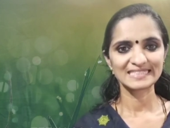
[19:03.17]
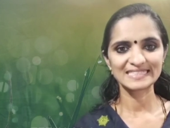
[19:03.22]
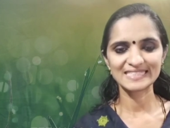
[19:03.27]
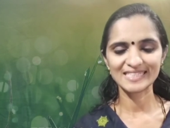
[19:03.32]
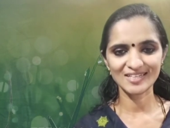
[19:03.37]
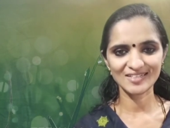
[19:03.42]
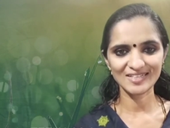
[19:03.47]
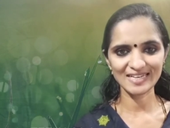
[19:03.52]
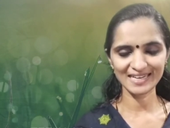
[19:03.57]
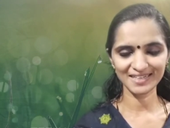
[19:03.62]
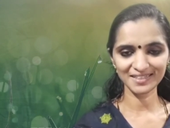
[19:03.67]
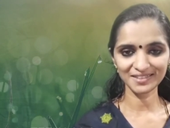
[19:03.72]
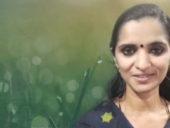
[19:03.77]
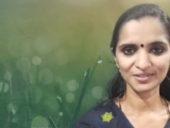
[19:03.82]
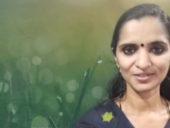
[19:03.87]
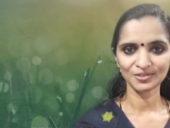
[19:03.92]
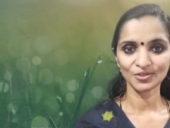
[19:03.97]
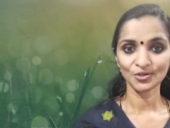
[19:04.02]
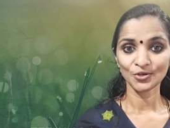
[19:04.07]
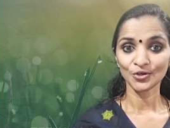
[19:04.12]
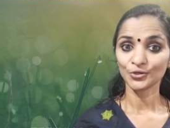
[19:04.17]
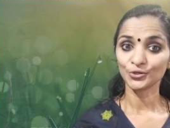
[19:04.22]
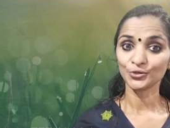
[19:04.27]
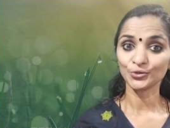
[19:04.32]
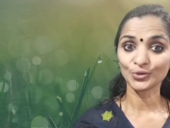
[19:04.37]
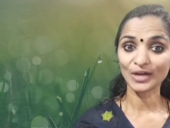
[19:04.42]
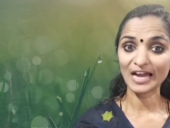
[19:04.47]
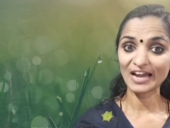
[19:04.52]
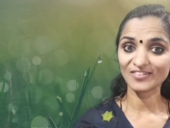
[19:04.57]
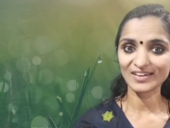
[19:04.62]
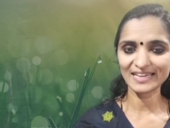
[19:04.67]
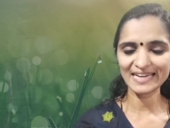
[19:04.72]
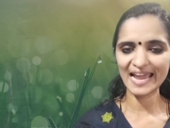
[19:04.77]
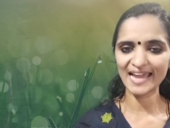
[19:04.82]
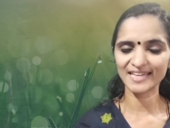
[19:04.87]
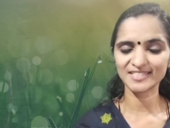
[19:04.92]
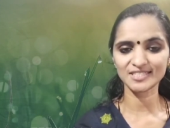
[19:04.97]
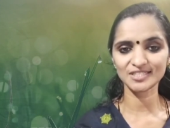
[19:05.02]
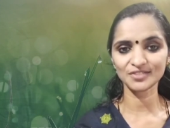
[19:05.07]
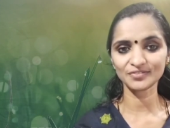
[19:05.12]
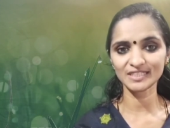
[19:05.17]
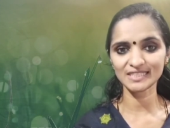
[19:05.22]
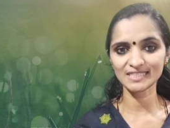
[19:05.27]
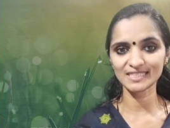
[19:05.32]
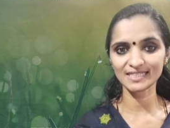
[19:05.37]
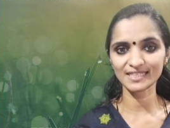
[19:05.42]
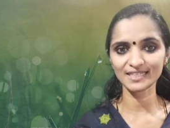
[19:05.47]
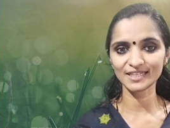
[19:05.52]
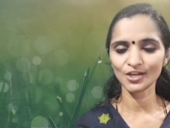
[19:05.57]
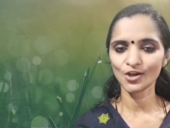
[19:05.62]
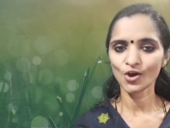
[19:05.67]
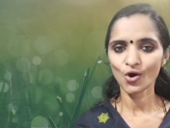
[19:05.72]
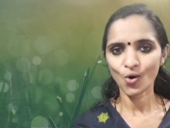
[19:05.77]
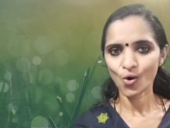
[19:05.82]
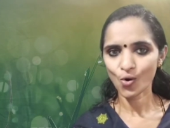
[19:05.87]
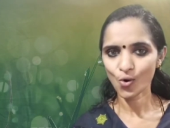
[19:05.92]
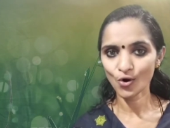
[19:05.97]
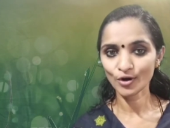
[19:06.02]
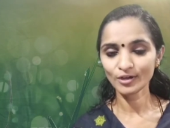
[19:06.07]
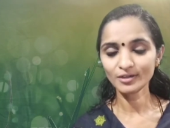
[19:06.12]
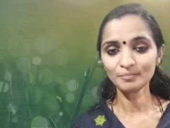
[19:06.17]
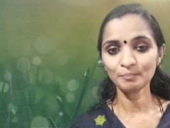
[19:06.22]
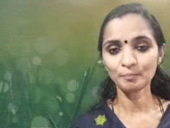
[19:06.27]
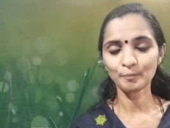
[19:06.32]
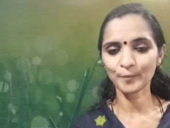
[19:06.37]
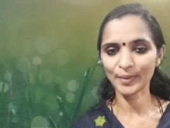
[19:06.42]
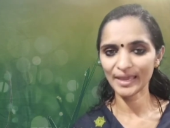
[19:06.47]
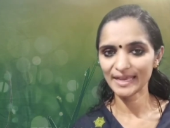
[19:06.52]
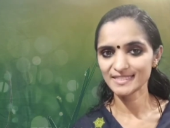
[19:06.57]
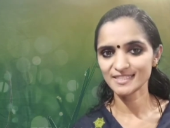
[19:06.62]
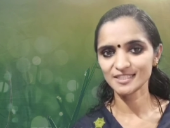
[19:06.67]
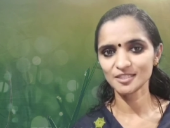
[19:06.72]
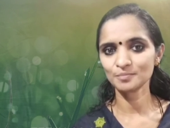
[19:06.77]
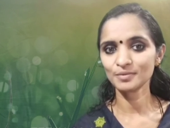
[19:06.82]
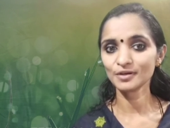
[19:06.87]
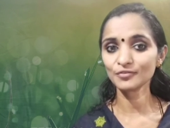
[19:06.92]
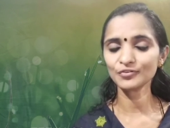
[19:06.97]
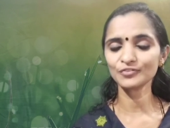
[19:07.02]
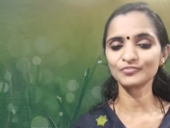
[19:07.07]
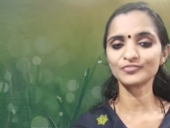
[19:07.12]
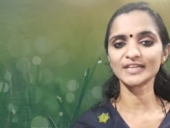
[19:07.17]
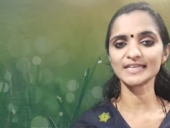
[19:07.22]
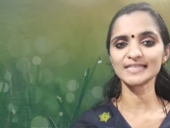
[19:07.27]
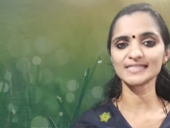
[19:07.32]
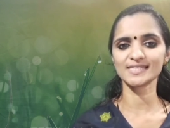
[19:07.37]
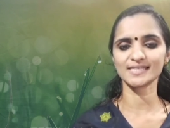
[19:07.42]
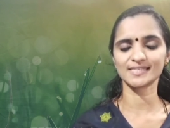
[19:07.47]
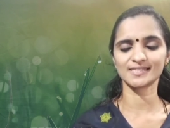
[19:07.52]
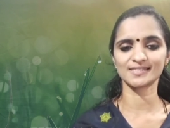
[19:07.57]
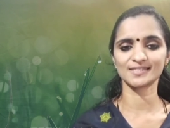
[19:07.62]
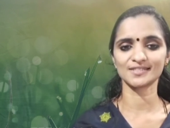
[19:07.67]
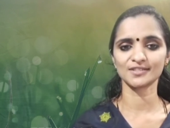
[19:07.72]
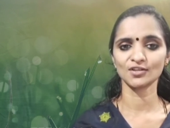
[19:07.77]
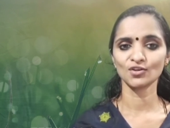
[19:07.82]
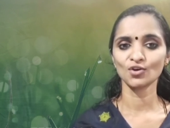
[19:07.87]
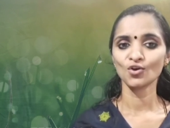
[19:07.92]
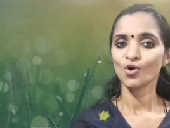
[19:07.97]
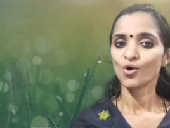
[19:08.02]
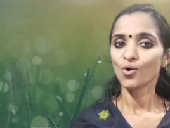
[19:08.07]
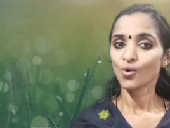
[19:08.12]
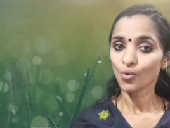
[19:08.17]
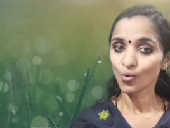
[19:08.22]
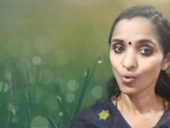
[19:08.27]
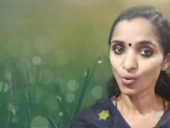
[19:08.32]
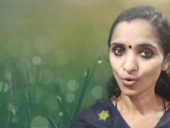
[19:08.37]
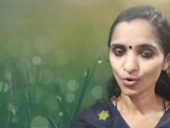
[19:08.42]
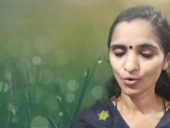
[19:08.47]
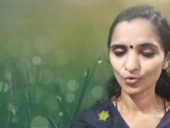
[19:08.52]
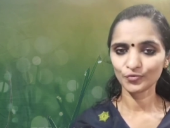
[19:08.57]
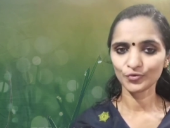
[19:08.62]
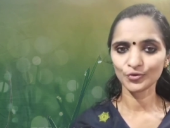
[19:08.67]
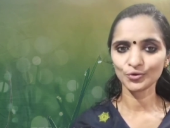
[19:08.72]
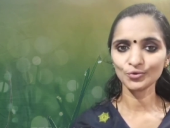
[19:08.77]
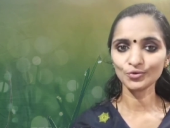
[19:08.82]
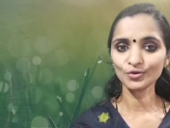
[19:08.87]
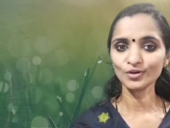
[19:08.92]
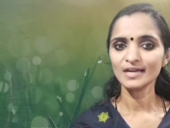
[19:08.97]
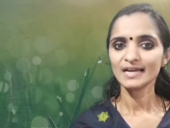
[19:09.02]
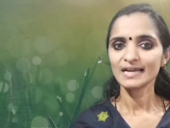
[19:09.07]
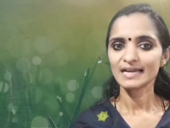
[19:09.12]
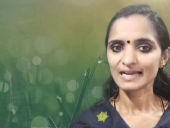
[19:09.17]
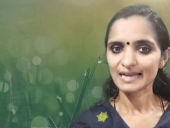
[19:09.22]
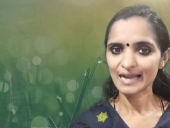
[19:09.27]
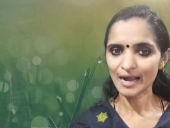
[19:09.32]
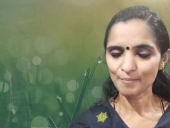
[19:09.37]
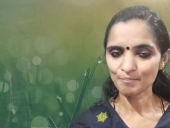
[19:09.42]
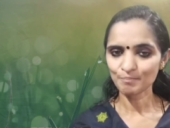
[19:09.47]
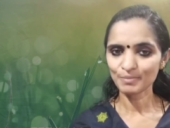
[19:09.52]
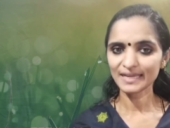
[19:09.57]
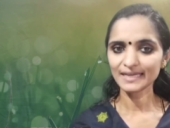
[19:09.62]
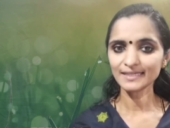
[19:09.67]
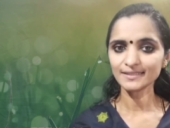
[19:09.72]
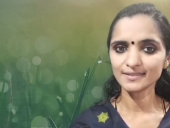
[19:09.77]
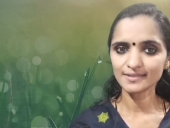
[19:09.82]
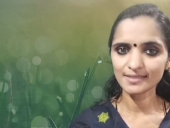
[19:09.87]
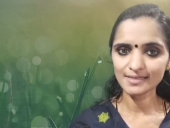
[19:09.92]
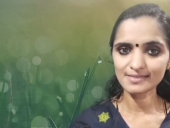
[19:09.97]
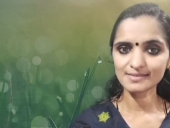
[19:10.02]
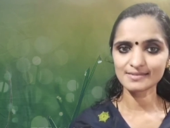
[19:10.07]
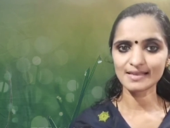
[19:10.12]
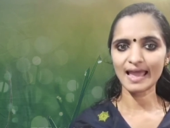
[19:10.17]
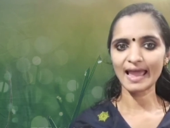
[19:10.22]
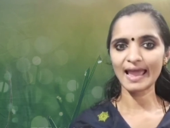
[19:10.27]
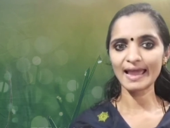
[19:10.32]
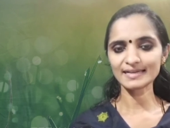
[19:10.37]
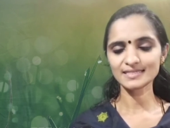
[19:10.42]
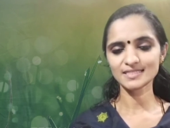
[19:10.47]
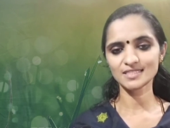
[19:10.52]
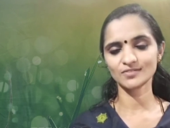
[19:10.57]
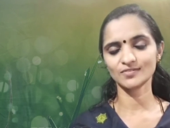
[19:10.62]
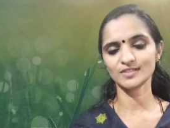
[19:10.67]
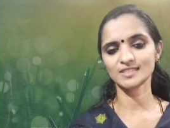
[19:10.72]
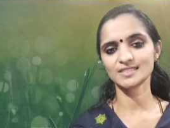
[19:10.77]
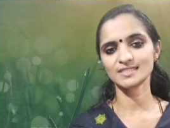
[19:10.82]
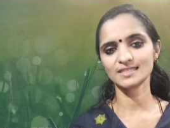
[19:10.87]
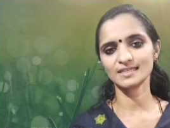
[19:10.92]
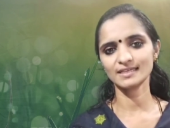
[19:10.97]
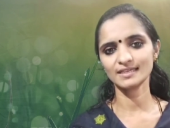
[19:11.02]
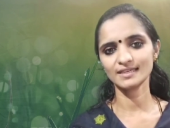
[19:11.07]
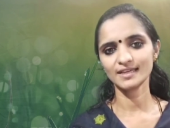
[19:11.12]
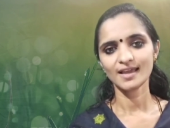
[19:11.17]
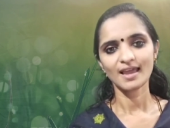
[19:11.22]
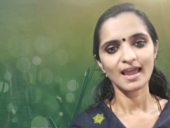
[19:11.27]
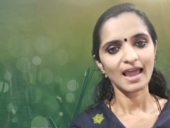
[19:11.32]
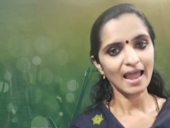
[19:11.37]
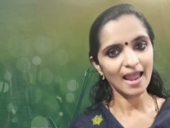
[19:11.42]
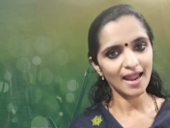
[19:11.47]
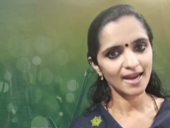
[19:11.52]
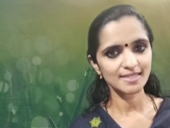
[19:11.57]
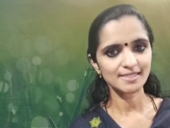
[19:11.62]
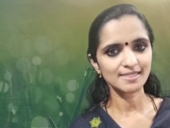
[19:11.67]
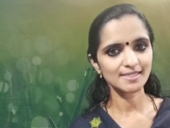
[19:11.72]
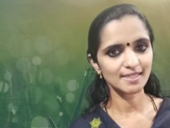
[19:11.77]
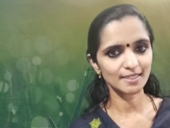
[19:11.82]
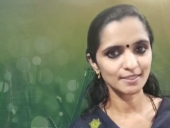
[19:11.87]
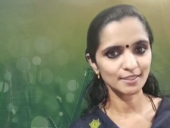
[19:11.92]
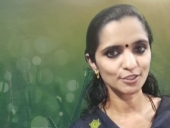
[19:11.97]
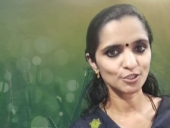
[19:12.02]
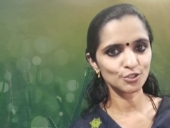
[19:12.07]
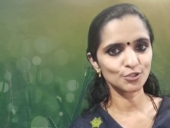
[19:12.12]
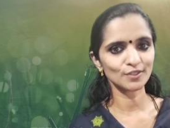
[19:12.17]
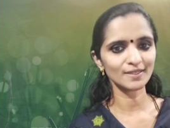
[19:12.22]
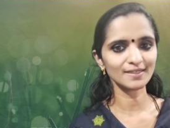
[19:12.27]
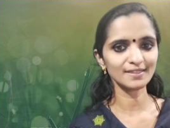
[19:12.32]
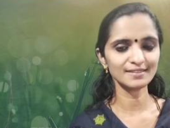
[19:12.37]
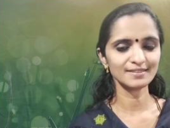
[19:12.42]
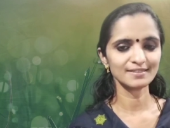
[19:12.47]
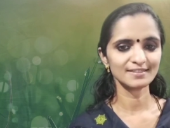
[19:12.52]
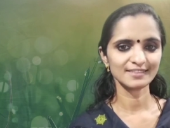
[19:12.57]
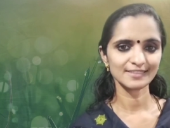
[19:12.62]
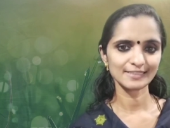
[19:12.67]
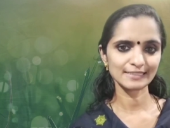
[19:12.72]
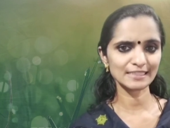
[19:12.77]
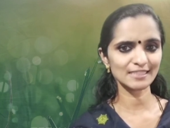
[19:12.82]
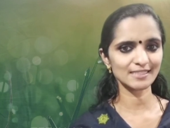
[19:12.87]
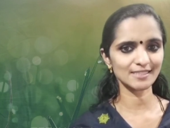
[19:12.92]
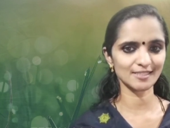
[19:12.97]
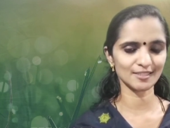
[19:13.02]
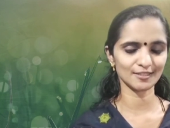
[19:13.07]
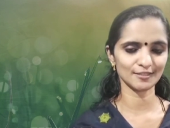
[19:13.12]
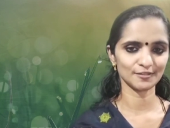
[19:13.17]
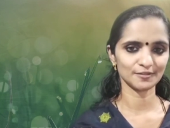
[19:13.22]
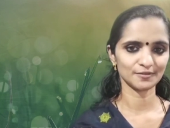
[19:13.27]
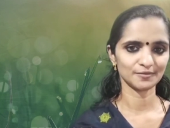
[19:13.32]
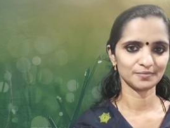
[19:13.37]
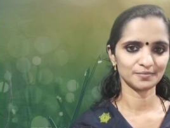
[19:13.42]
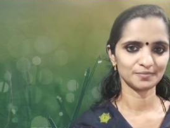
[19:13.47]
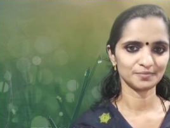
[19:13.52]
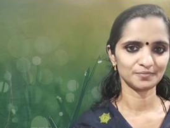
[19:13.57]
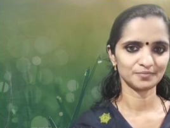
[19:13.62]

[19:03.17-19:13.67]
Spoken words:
Children, you have an activity on page number 56. All of you complete this activity and send it to your teacher.